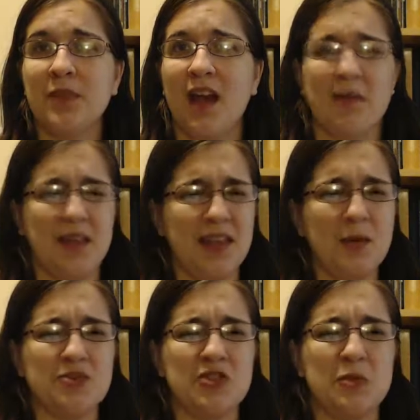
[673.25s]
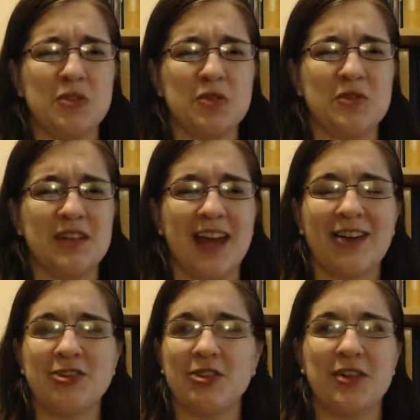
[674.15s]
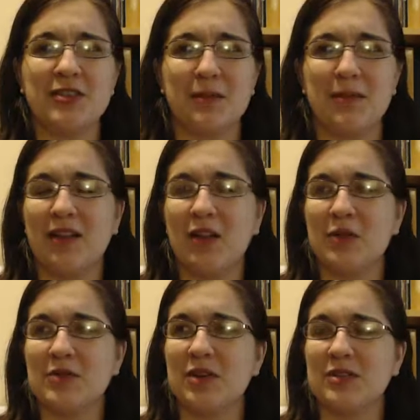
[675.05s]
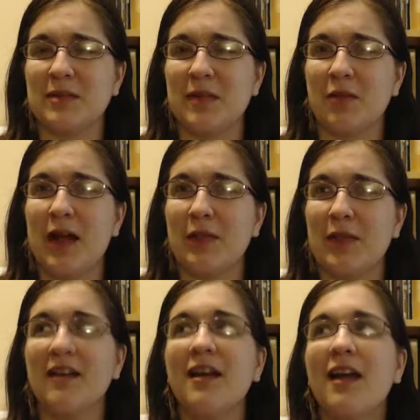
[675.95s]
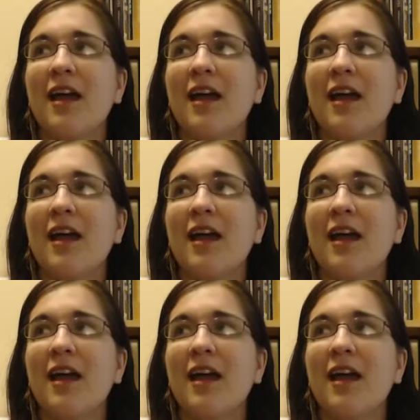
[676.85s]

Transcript: I think we were Super Tuesday actually, or something close, or something around there.